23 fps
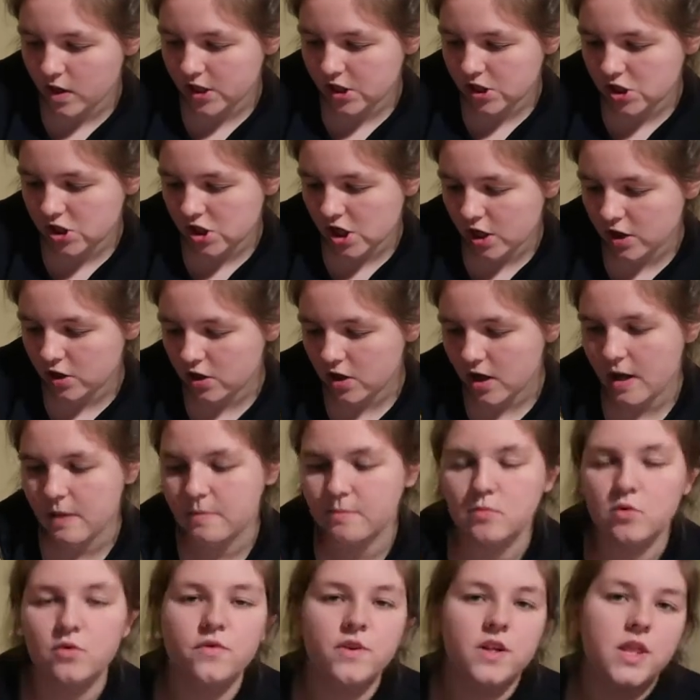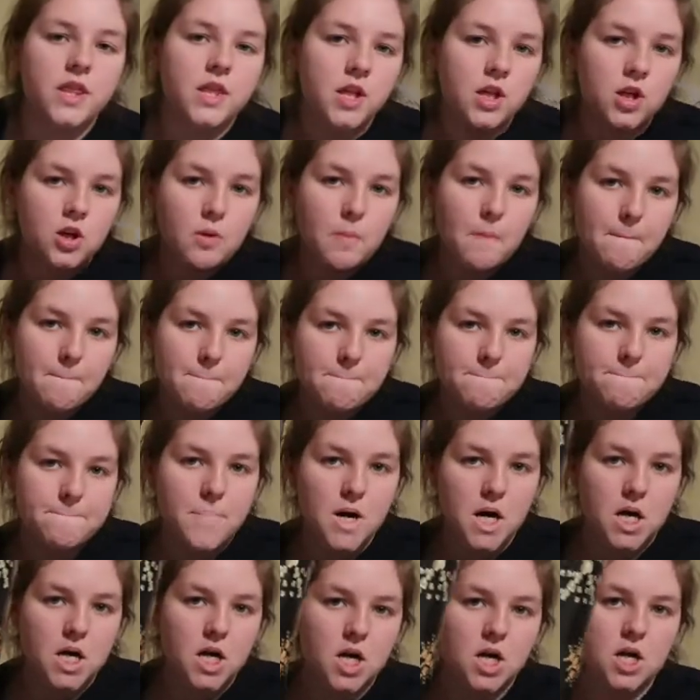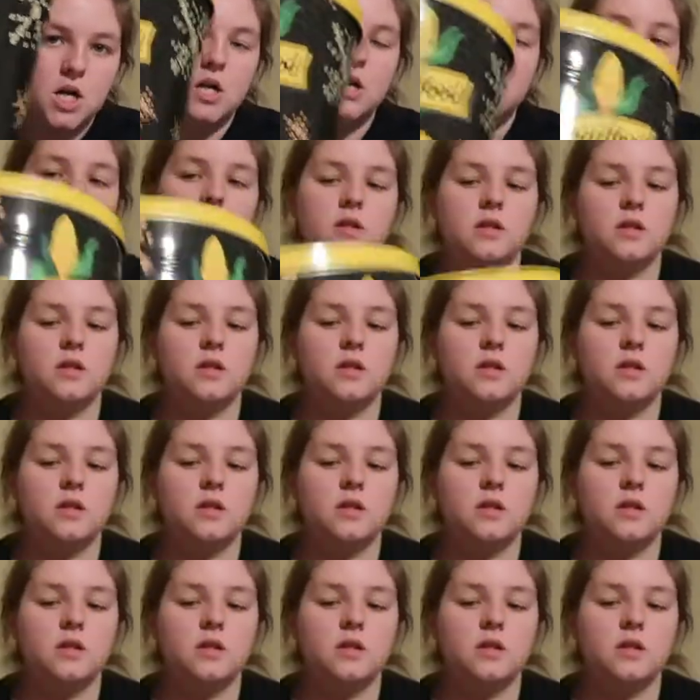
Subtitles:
white cheddar, and movie theater butter.